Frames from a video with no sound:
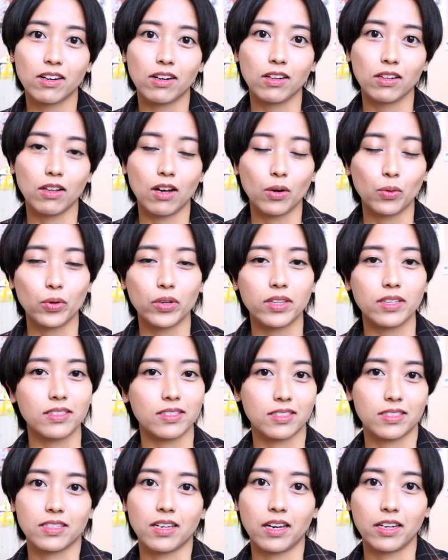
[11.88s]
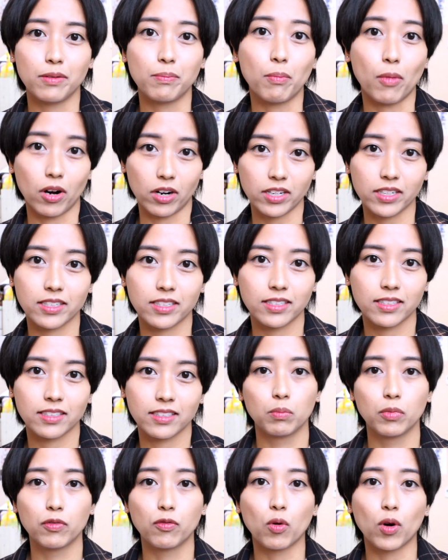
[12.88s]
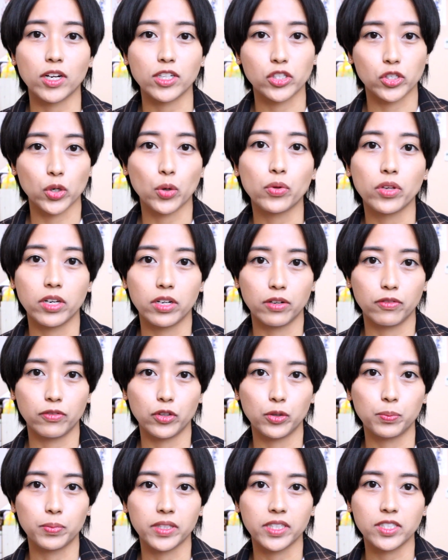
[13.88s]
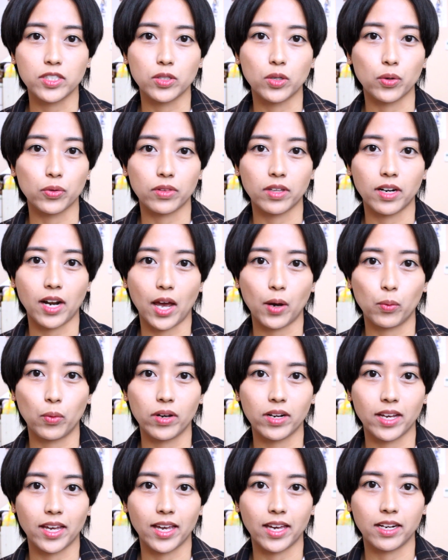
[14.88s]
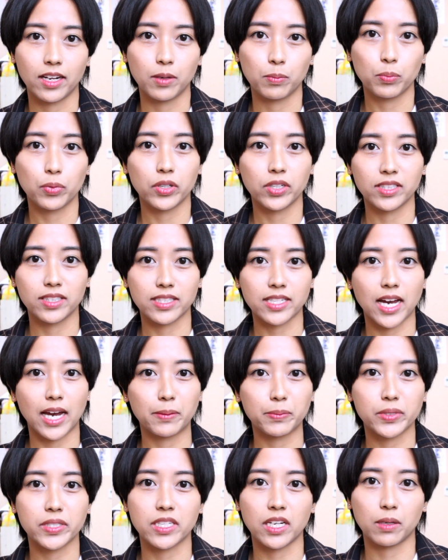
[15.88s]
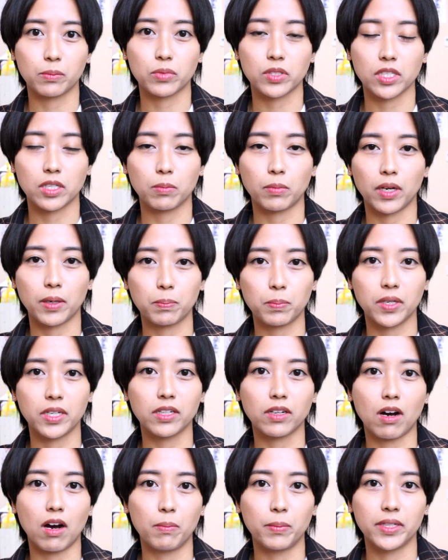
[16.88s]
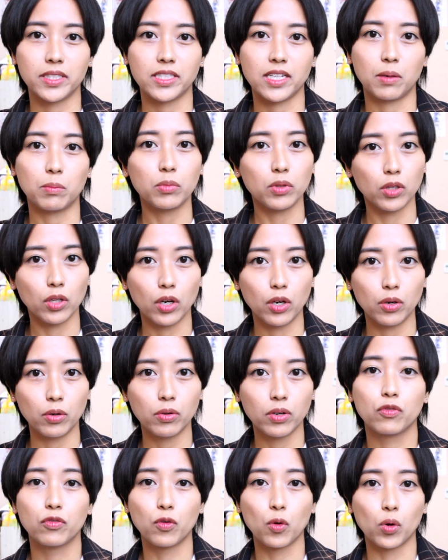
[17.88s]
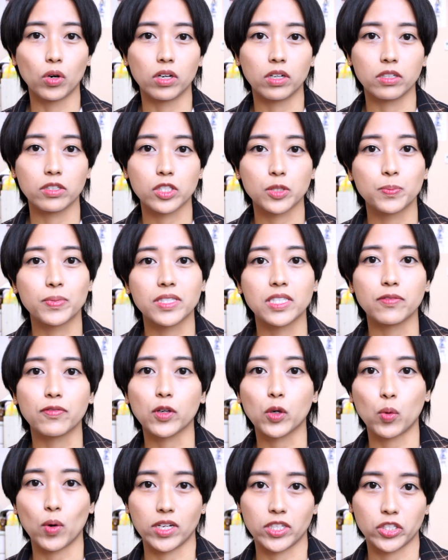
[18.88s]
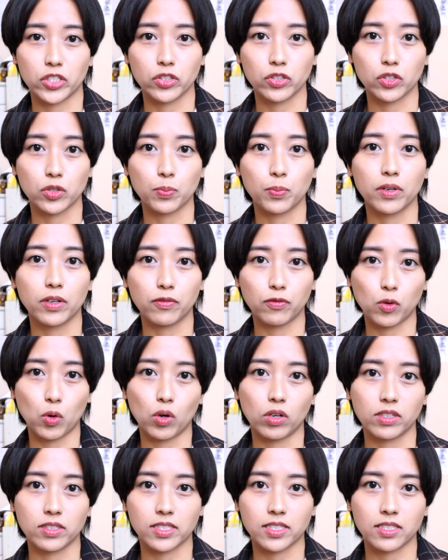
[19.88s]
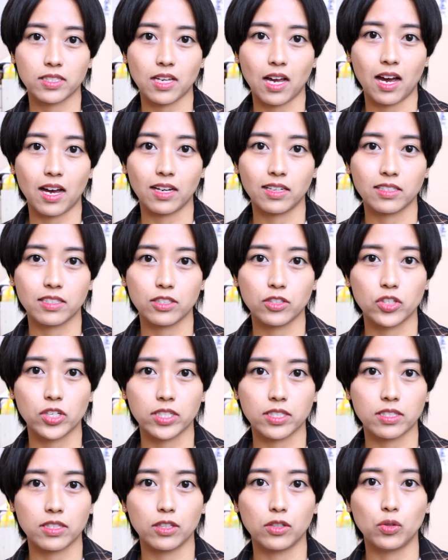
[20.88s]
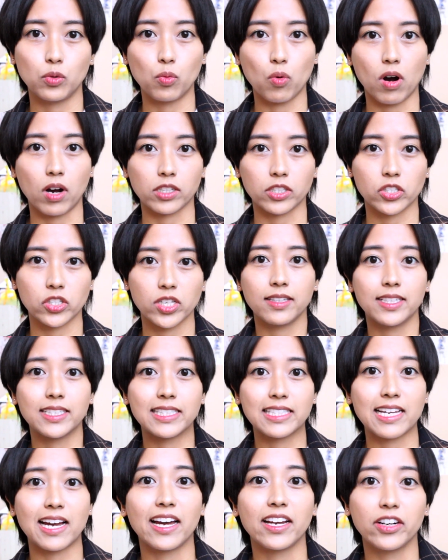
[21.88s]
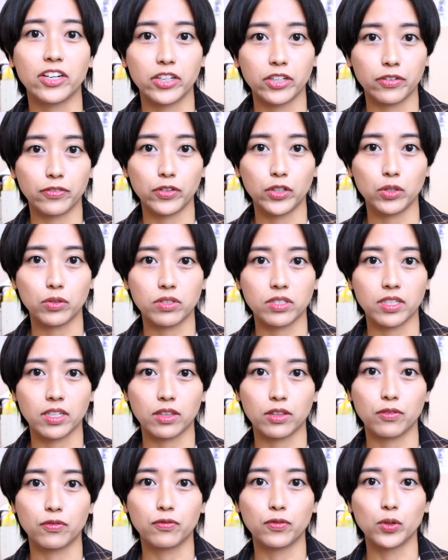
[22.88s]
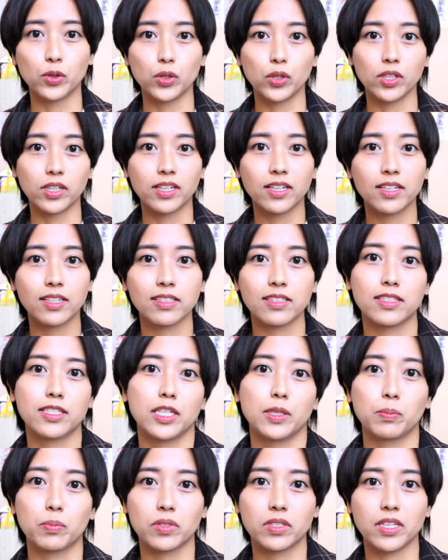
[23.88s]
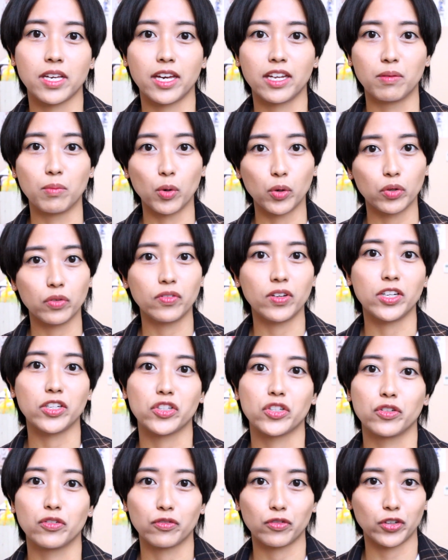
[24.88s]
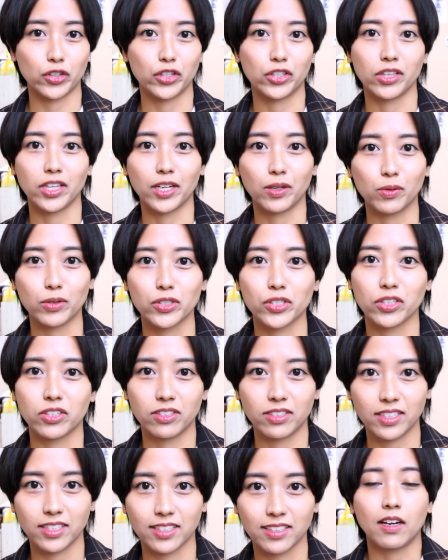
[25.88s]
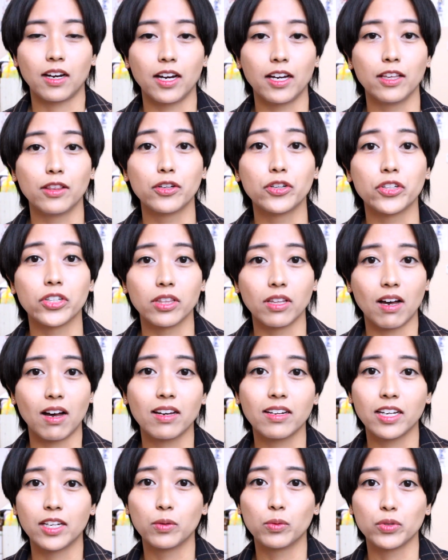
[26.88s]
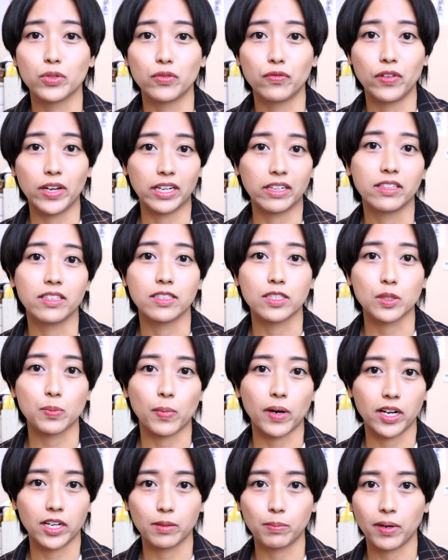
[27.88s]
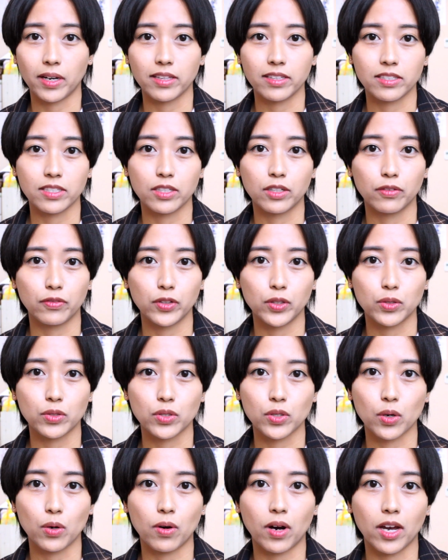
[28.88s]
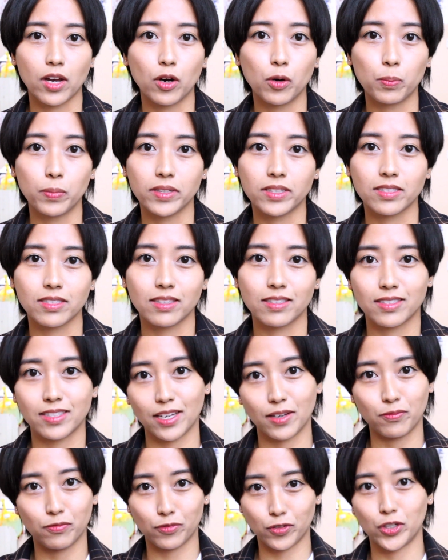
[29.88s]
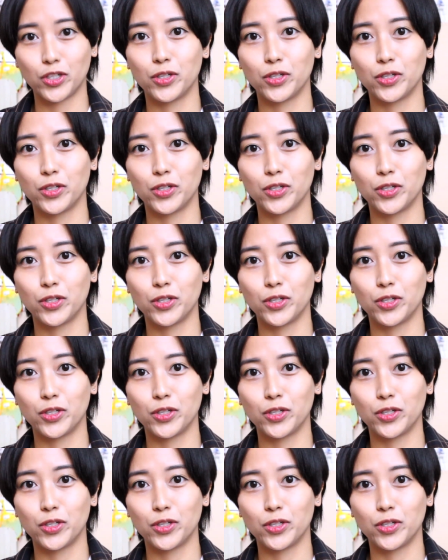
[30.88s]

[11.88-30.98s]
along with his son, Mark. Before I show the interview, please note that I went ahead and put in timestamps in my pinned comment down below for specific questions, but of course, I suggest that you watch the entire interview to get the full tips and motivation for your language learning. I learned a lot and was very inspired by this interview, so I hope it's the same for